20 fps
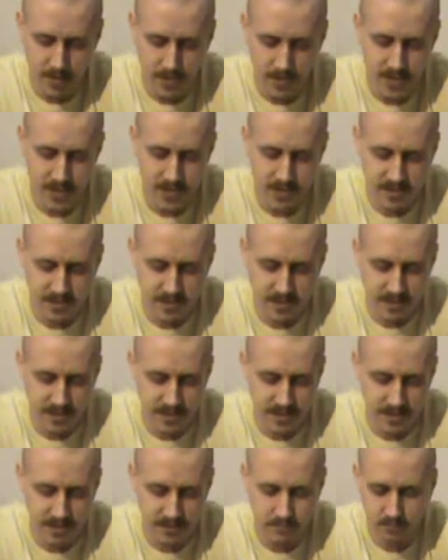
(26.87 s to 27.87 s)
chest that I can
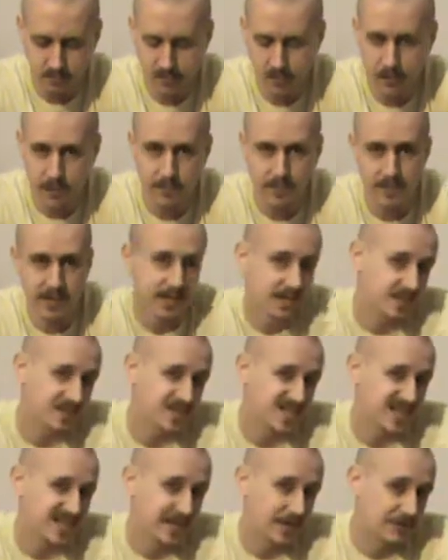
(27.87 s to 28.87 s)
take LARPing and can
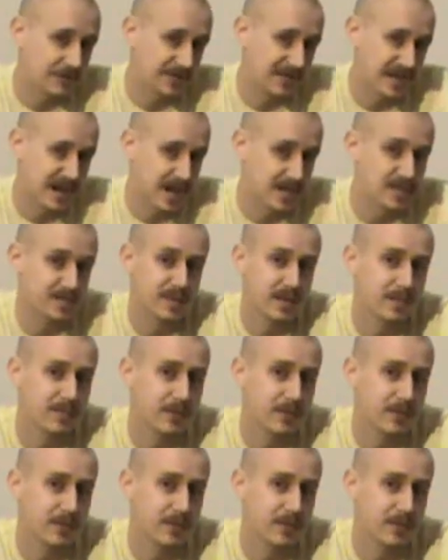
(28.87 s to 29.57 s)
sit out and can actually